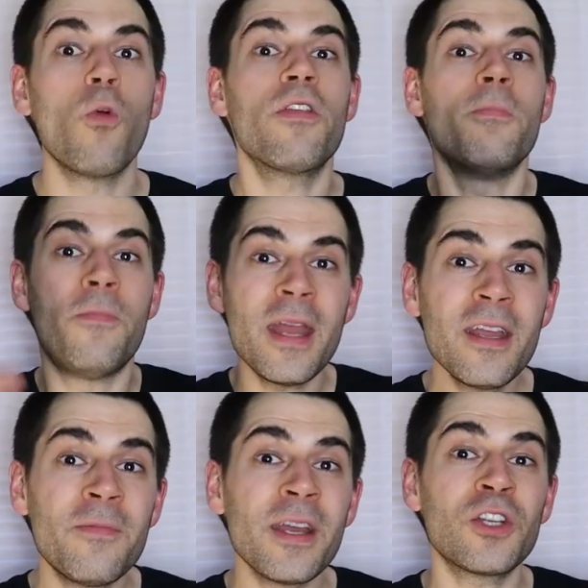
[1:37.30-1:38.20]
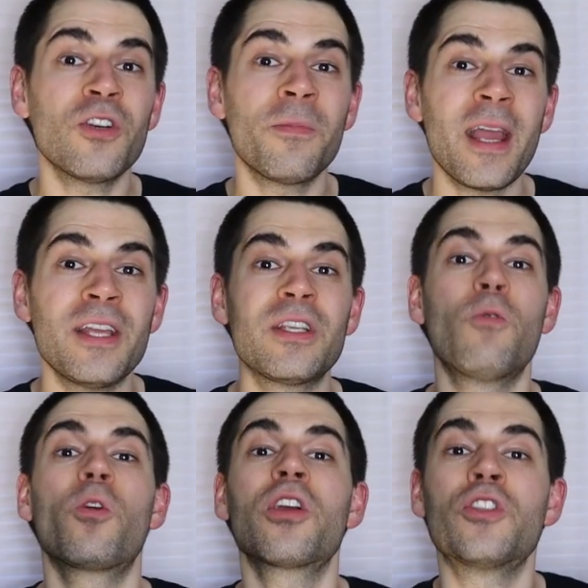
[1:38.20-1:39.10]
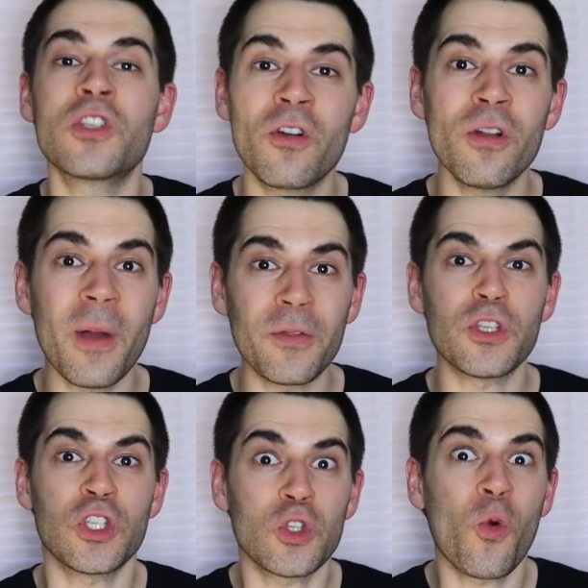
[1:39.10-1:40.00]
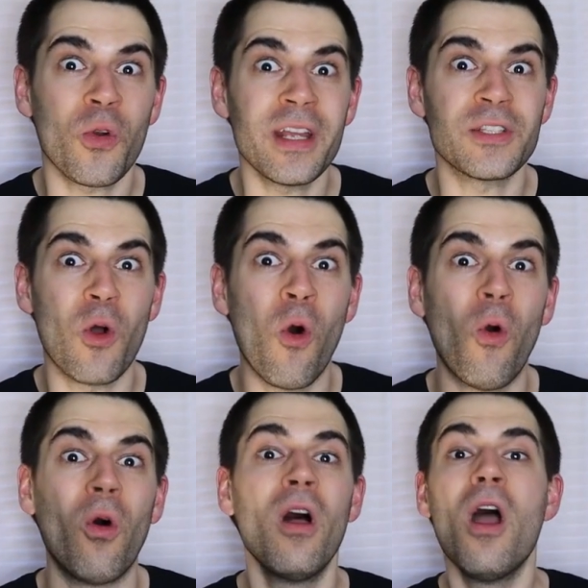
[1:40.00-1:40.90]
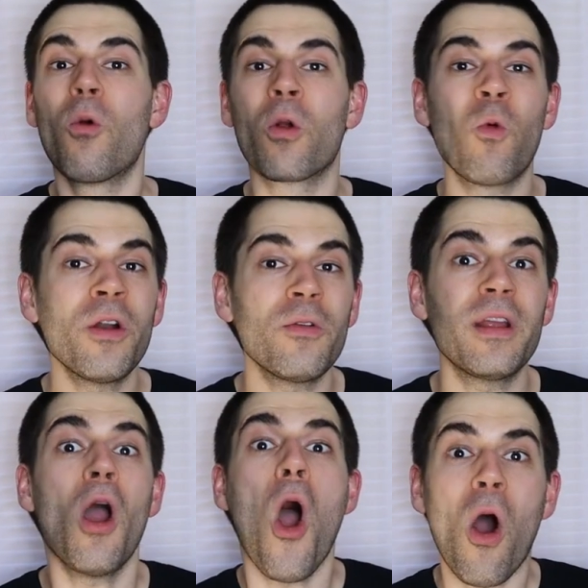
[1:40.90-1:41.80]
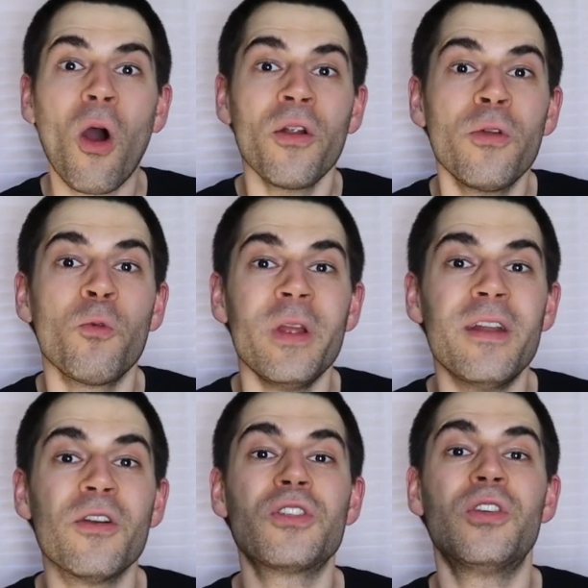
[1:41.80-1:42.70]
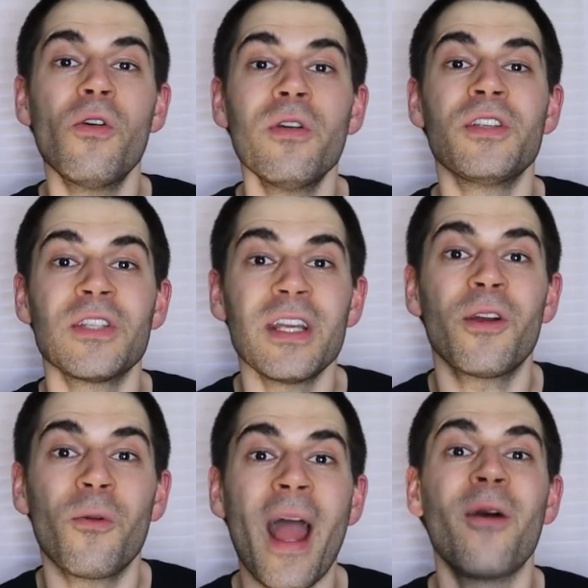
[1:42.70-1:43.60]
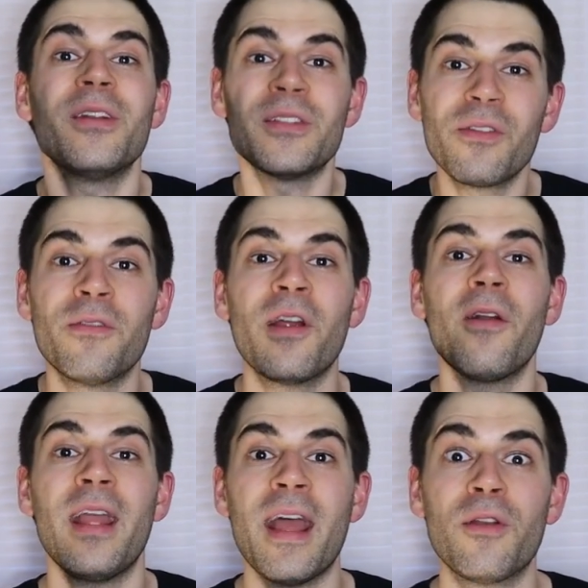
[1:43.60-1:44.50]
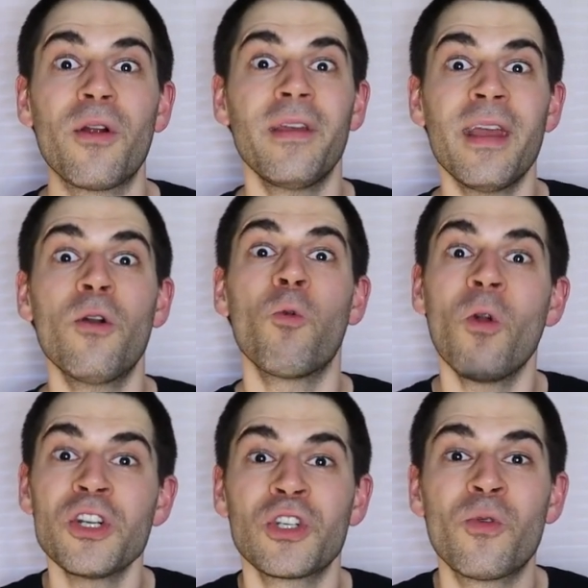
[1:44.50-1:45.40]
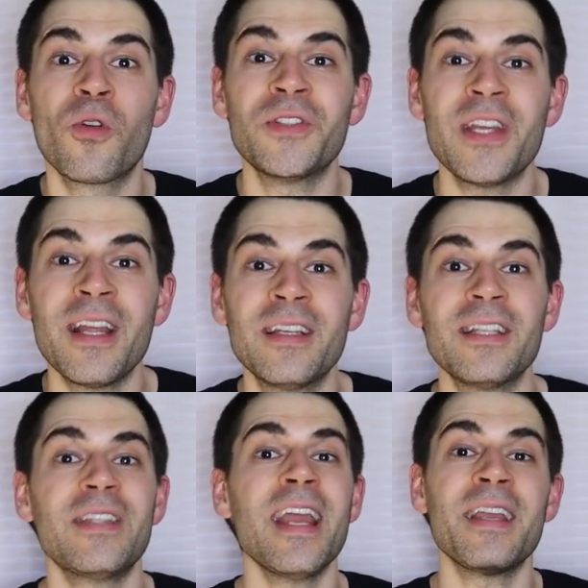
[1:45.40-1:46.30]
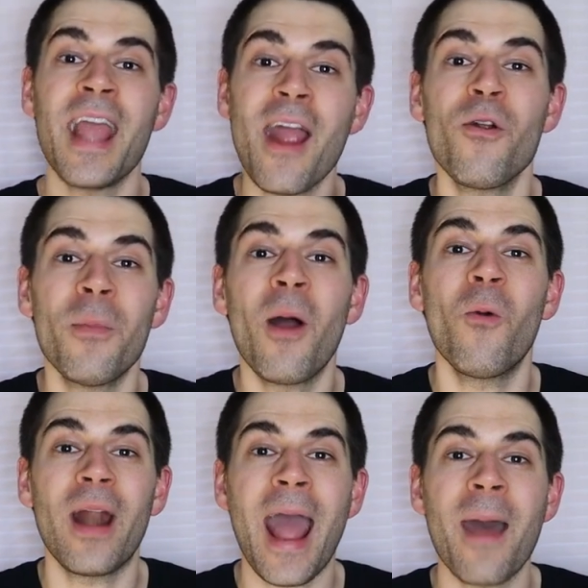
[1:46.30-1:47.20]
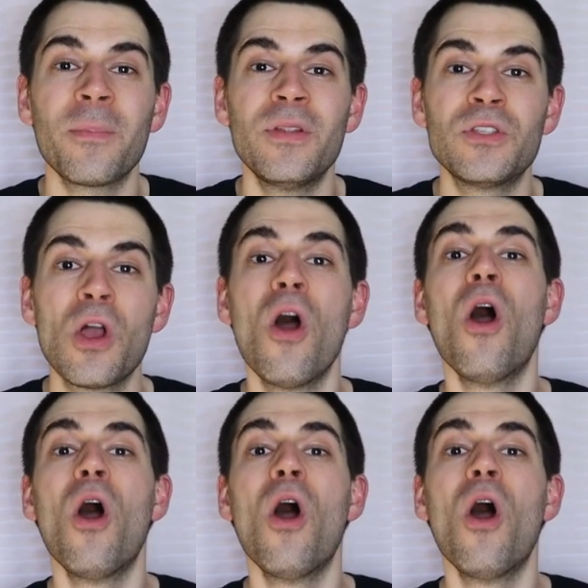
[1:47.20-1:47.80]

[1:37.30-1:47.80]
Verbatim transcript: With big picture pacing, we're concerned about the story as a whole. We're wondering, are the readers going to stick around until the very end? Are they going to rush towards the end because they care about what happens?